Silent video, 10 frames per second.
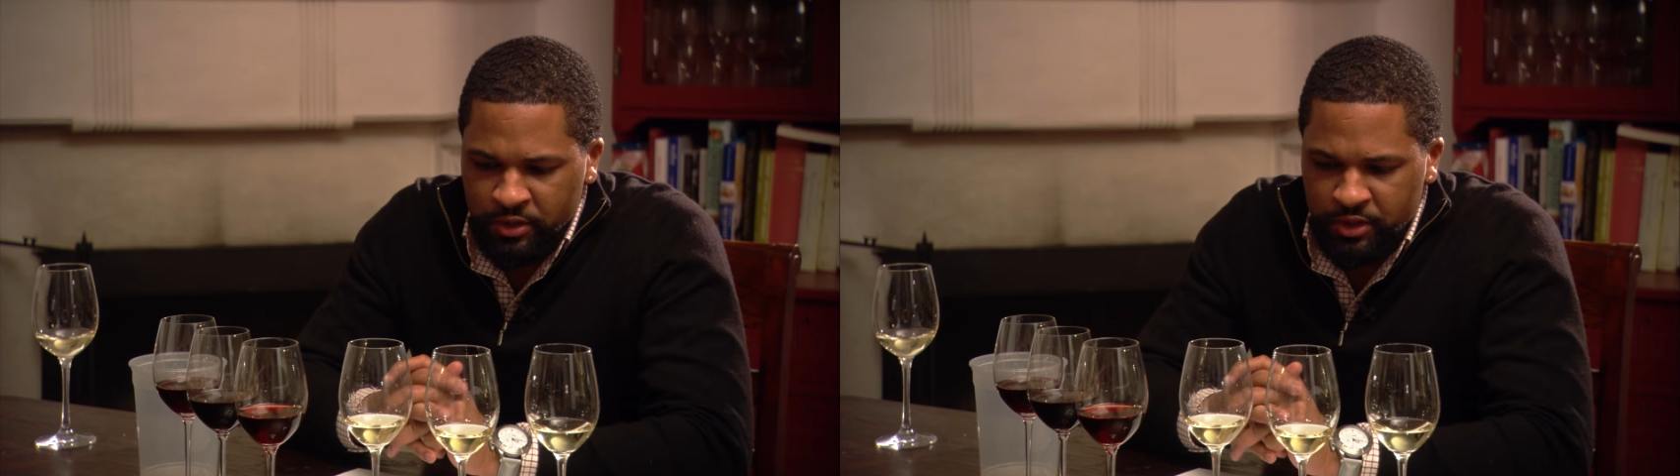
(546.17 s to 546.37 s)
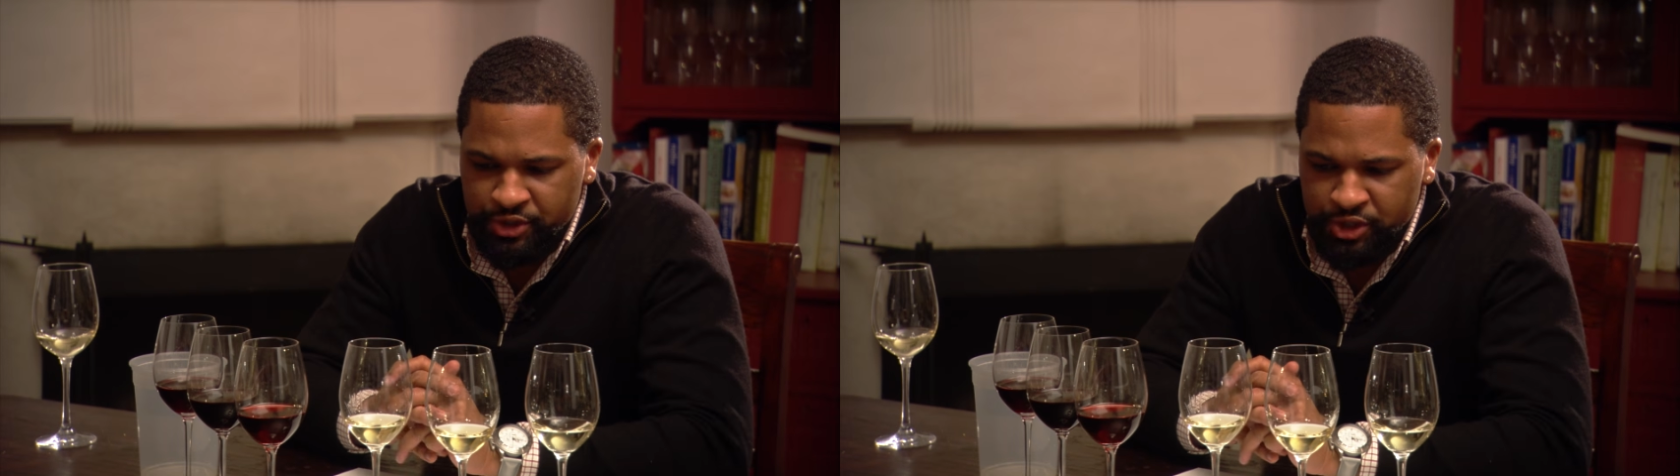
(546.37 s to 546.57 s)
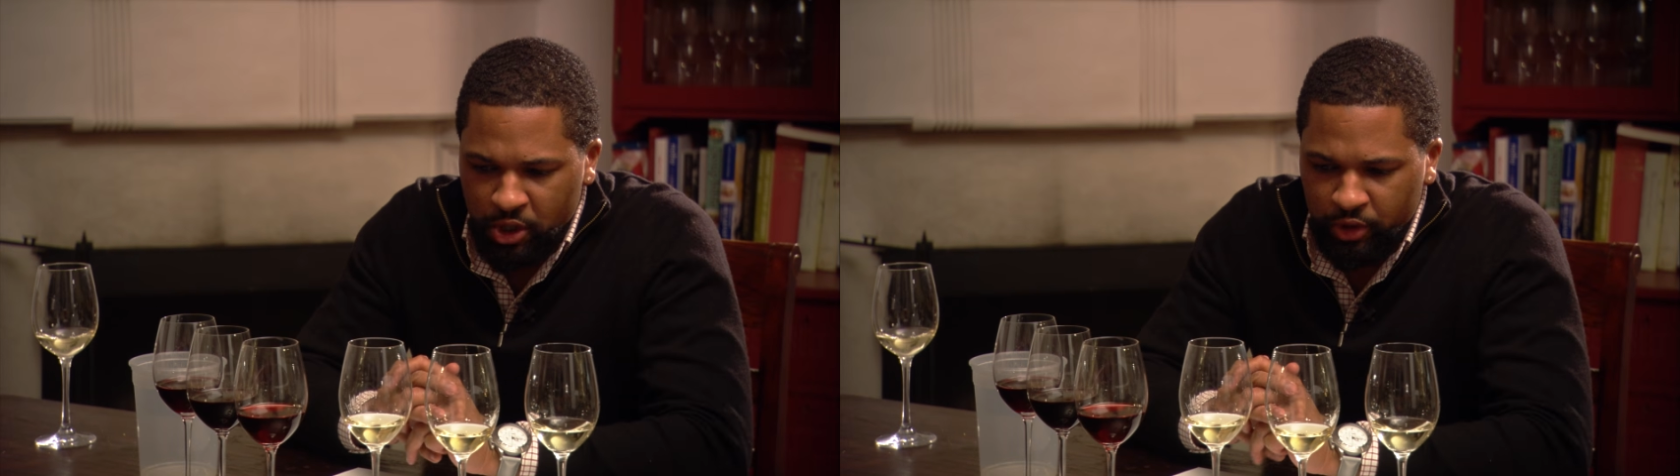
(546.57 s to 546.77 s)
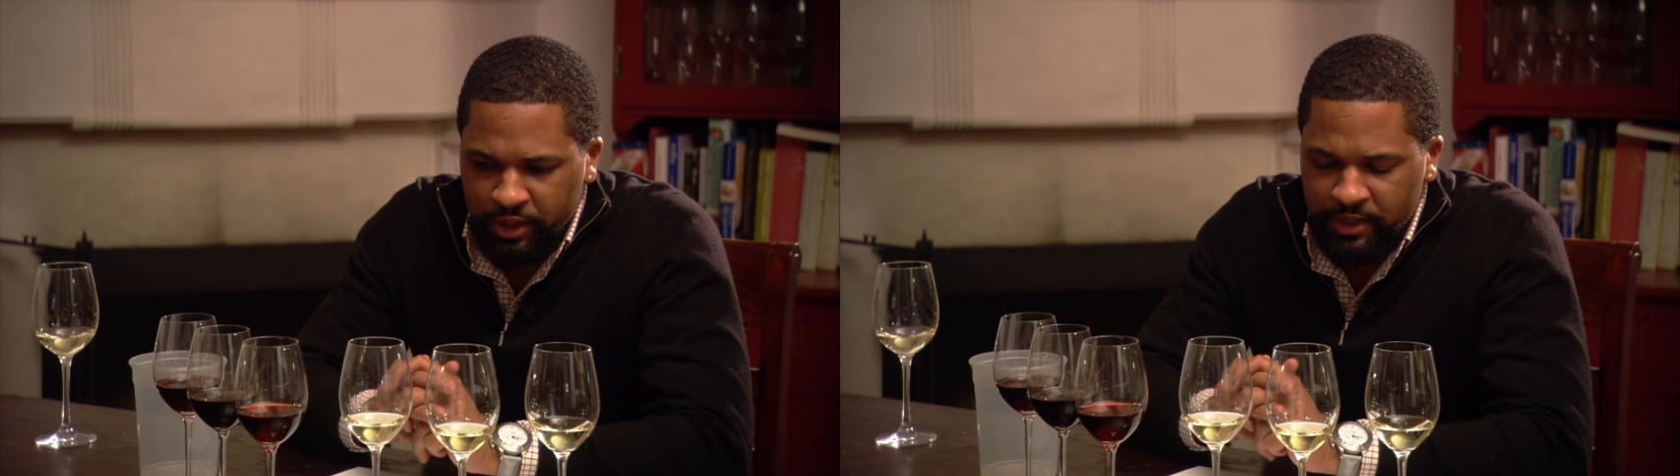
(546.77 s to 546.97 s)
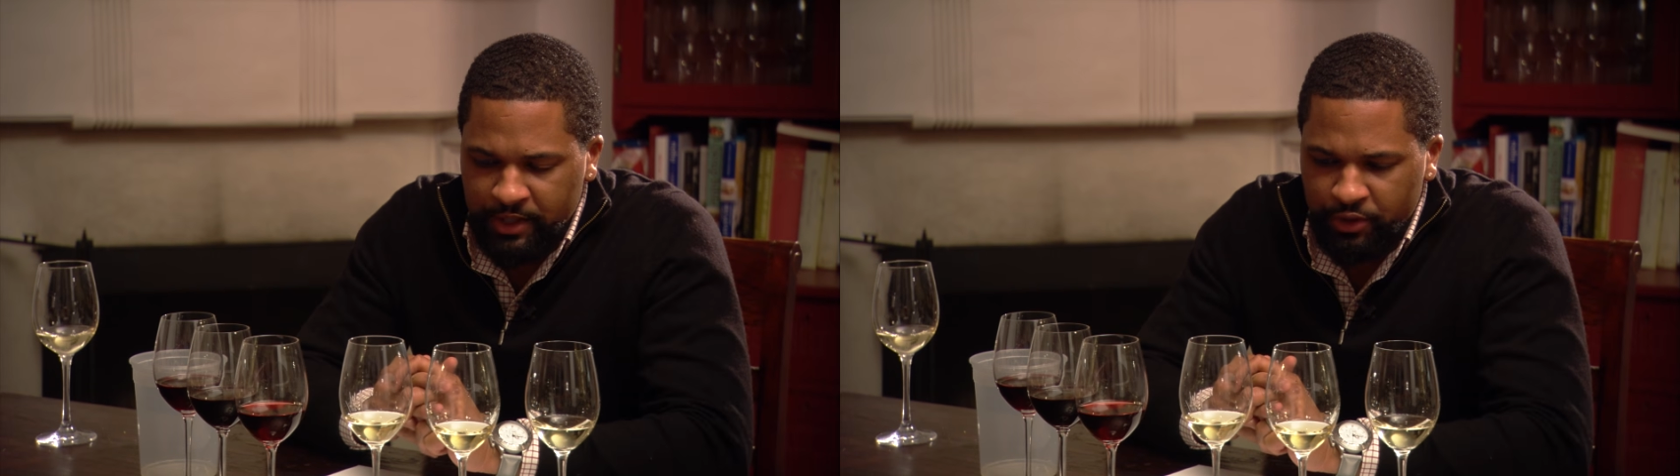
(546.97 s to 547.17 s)

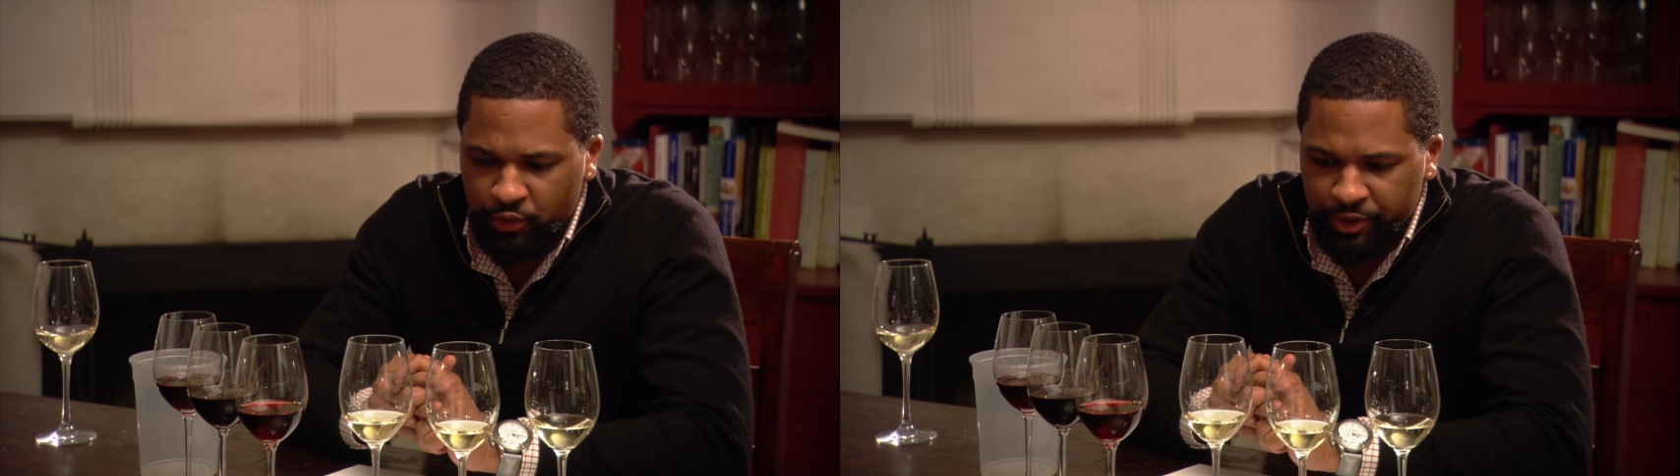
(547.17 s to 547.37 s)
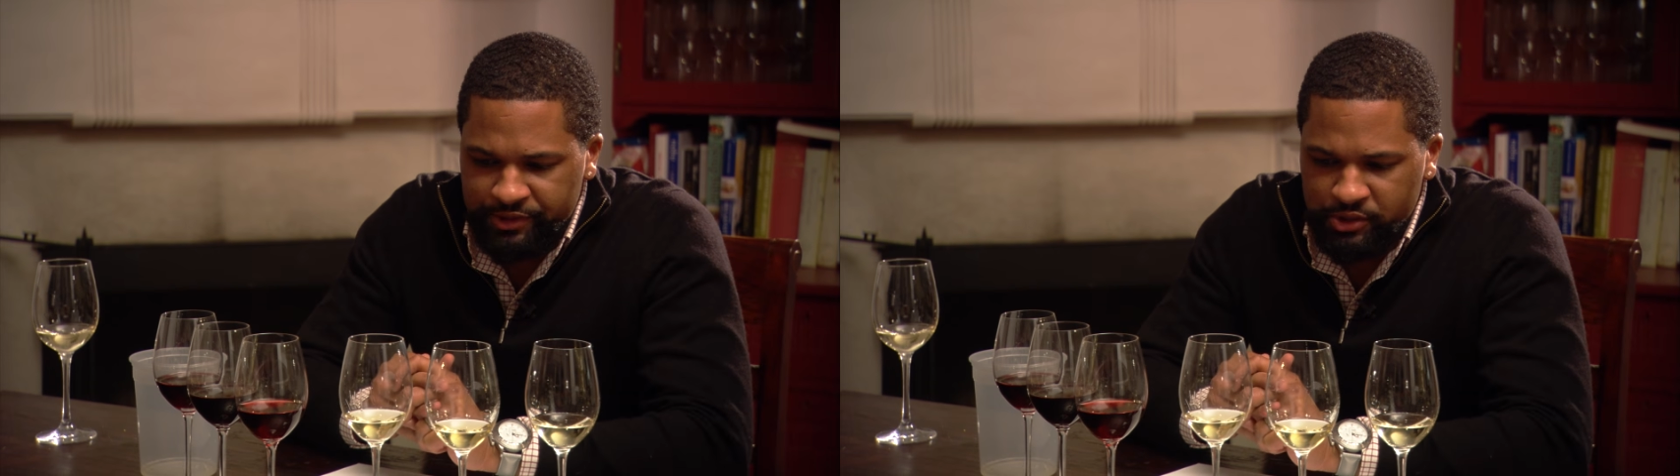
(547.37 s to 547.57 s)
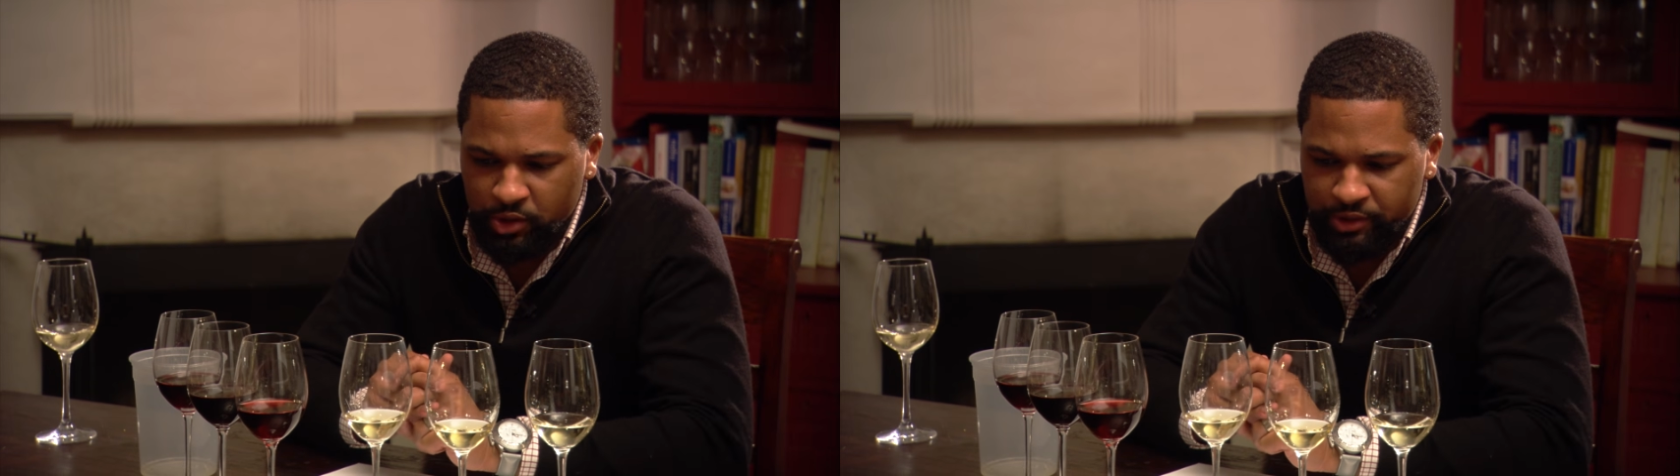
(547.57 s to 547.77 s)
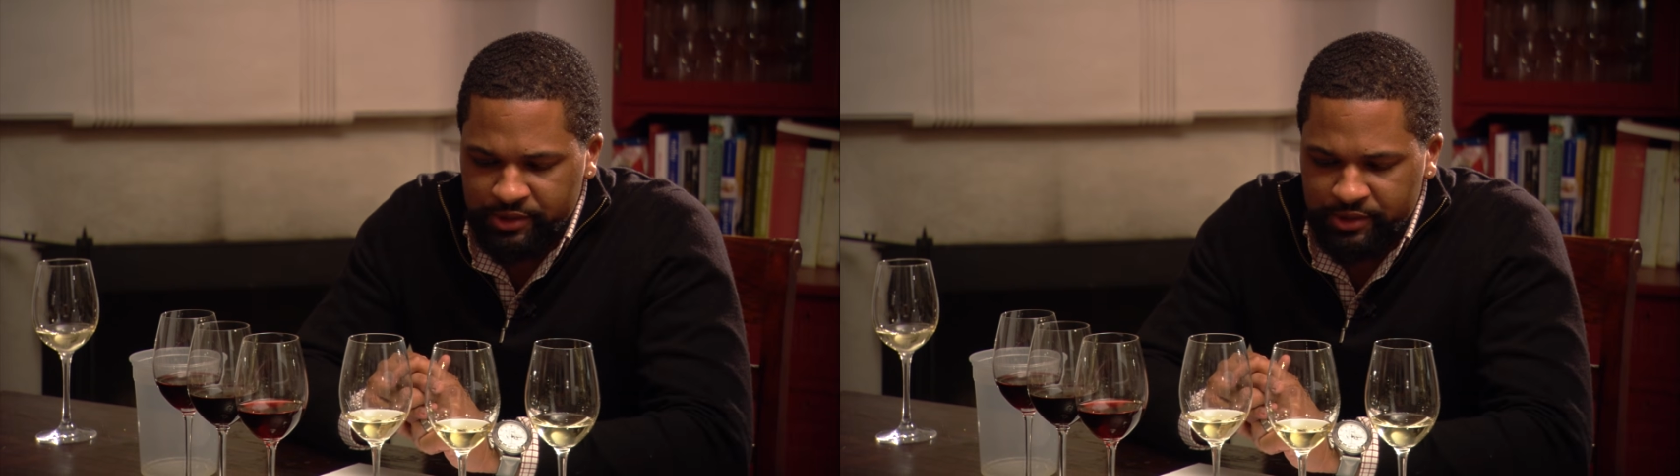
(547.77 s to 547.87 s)
kind of gritty soil.